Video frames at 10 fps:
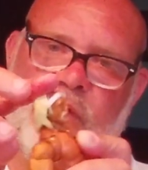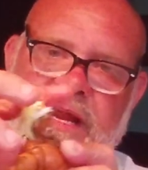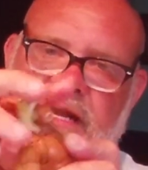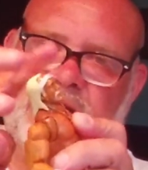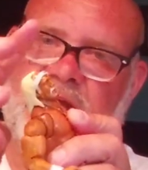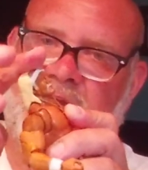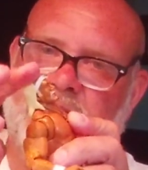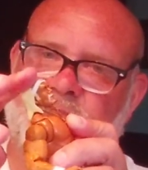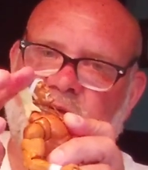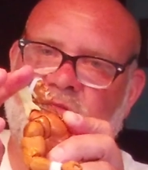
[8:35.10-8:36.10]
weak
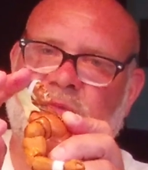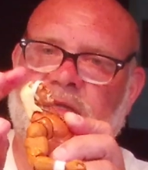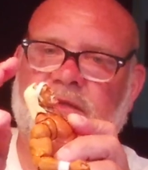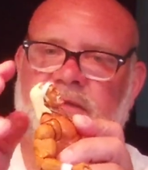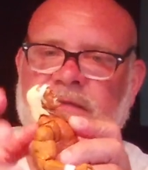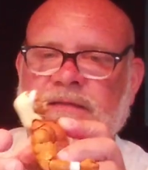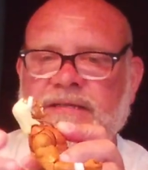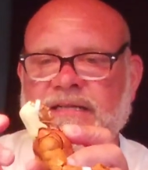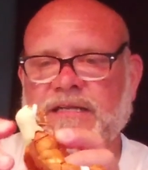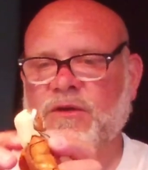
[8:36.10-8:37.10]
head movement.
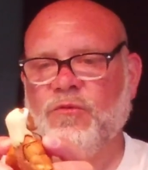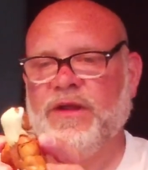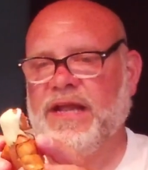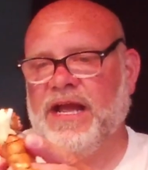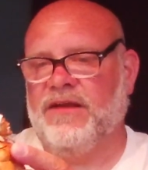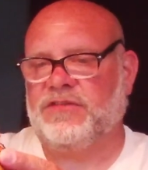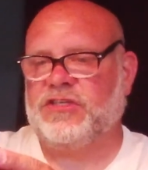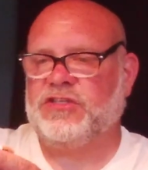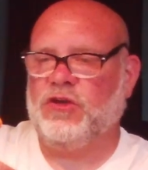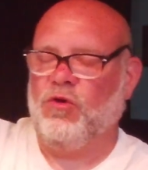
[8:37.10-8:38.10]
We have
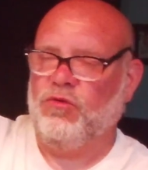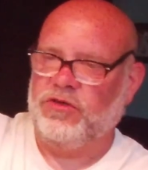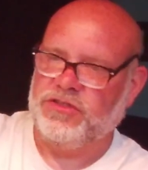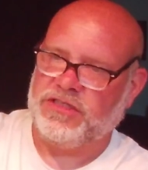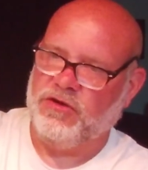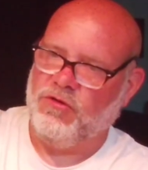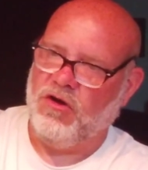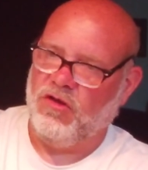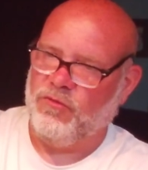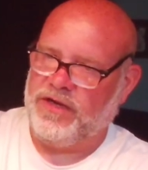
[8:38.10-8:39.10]
shoulders go
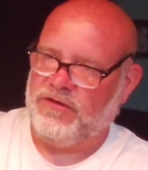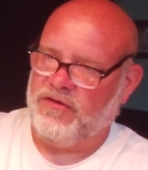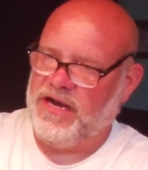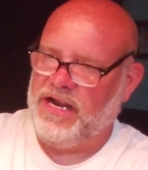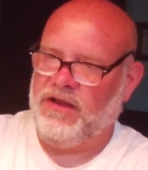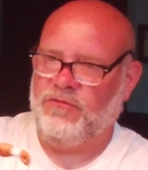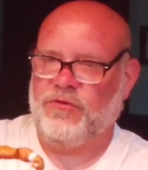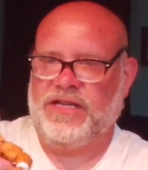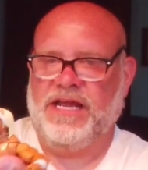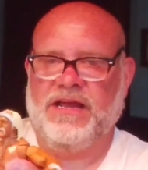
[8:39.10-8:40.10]
all the way
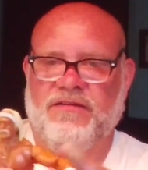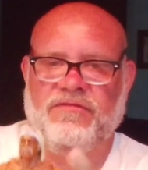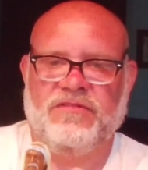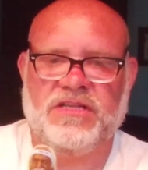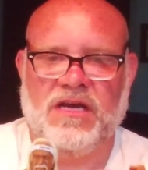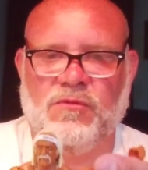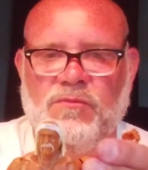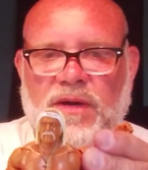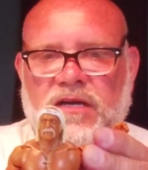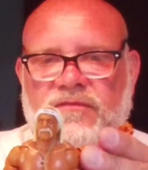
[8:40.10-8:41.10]
around. We have
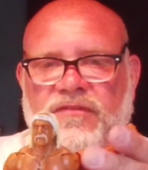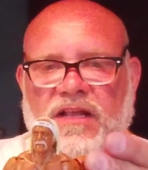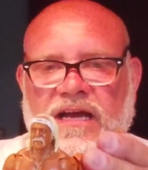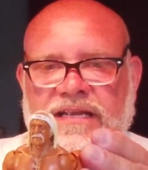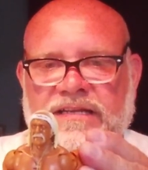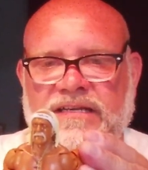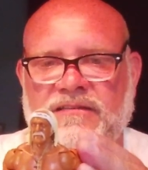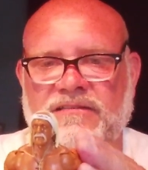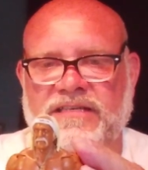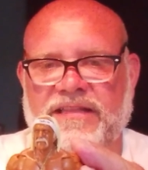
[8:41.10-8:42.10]
double butterfly in
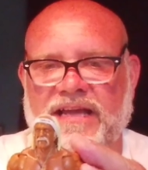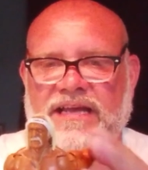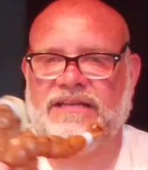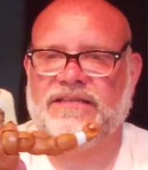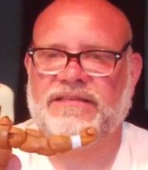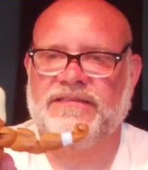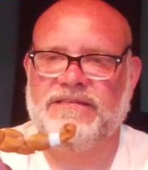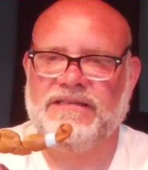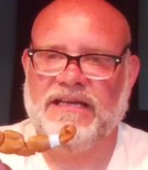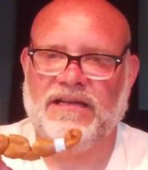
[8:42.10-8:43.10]
there. Look at that.
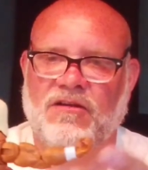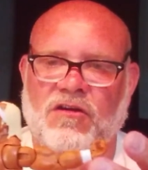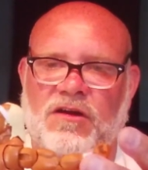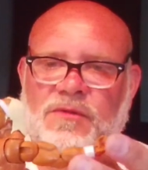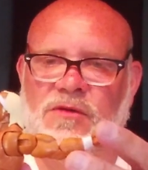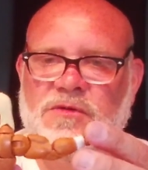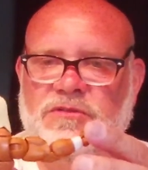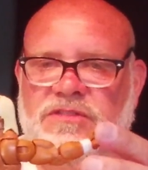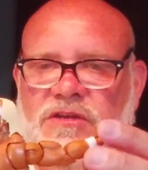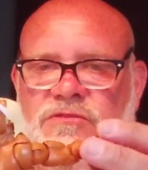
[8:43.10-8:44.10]
That arm
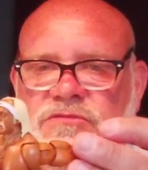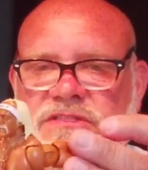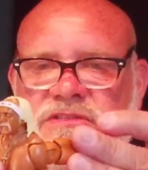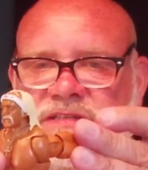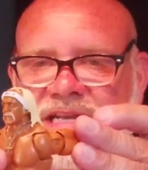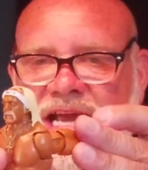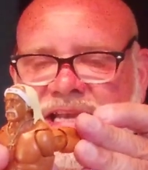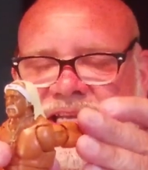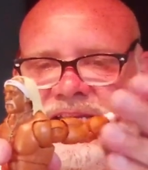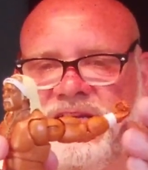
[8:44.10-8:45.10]
almost goes to a
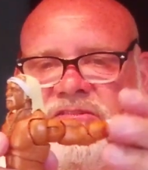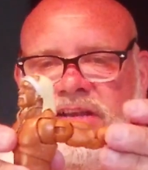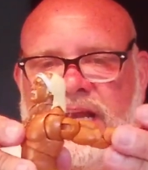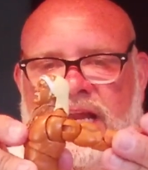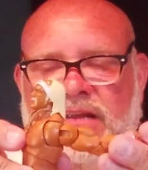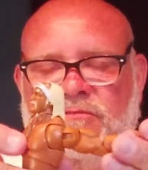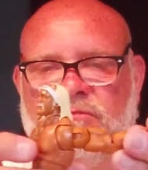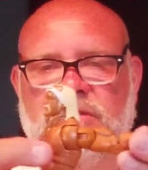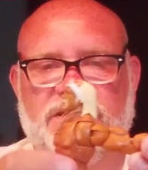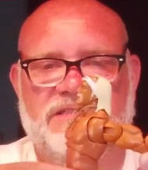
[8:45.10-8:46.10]
90-degree
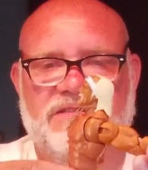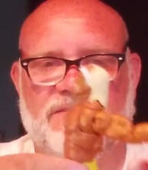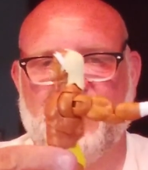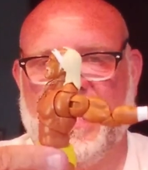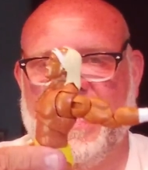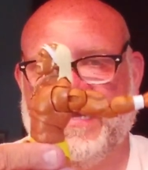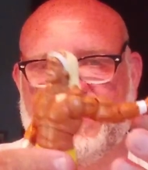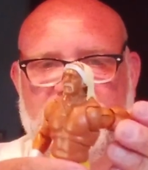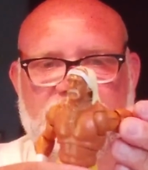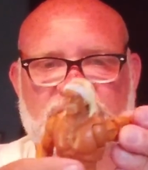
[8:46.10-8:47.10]
angle to the
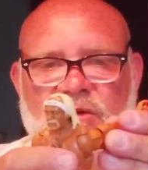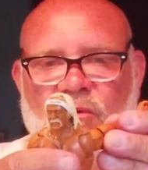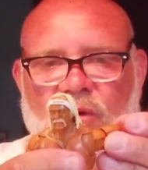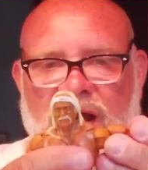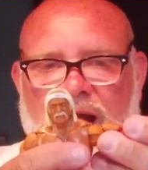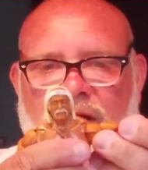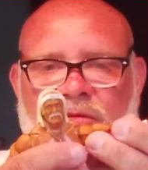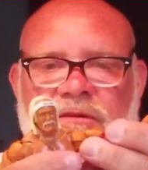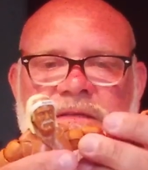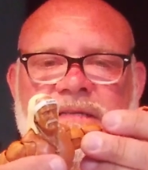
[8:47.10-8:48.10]
back.
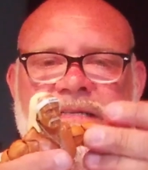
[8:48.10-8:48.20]
Wow.